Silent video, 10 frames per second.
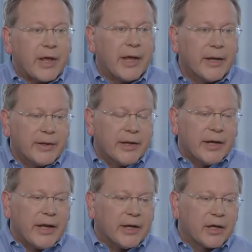And
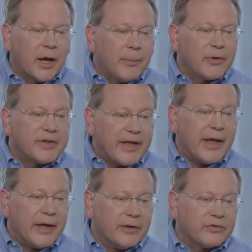in a couple of
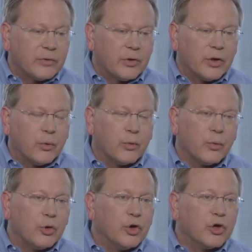days, you know,
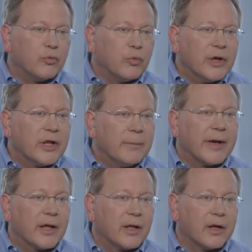you can really
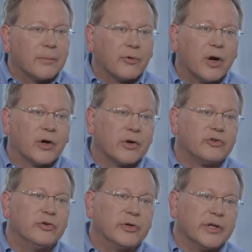make a lot of
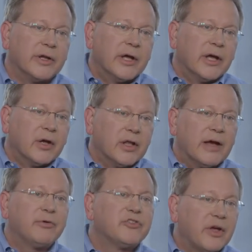progress. You can
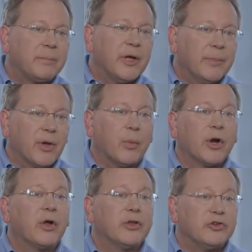level set people on
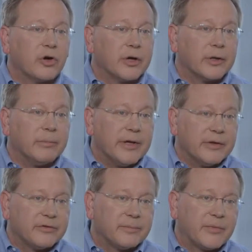what all the jargon
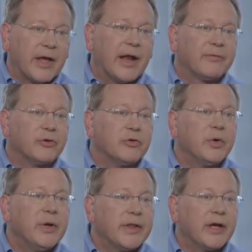means. And after
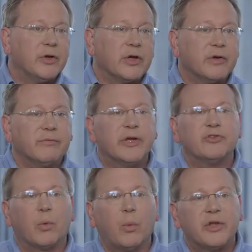doing that, you can
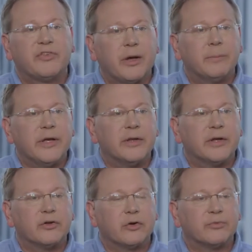envision well, what's that mean
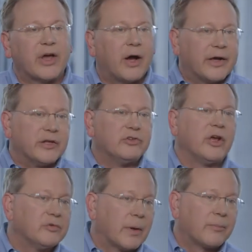then in terms of how I can
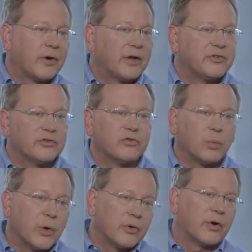change my processes?
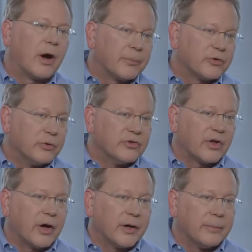Where are there opportunities
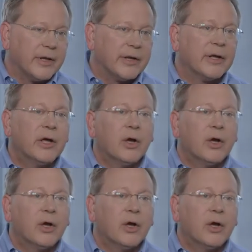to automate?